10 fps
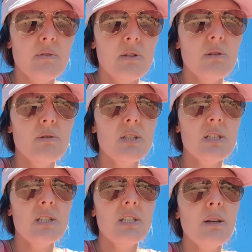So it's a
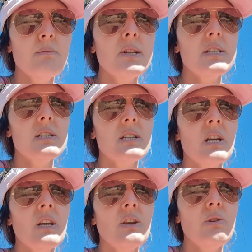seamless,
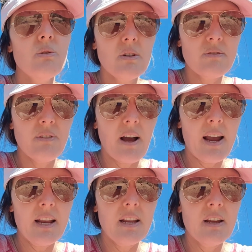
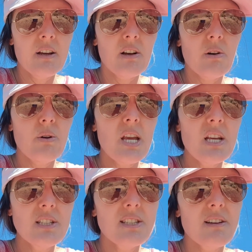unified,
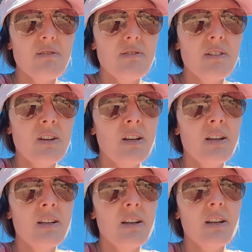cohesive
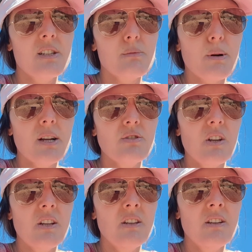
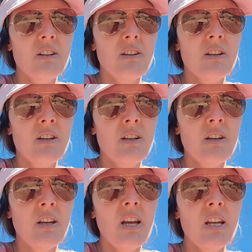expression
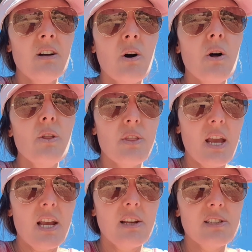in all
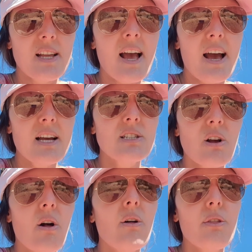things, as
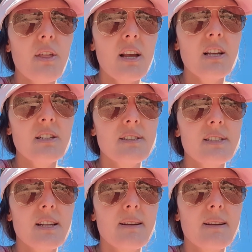all things,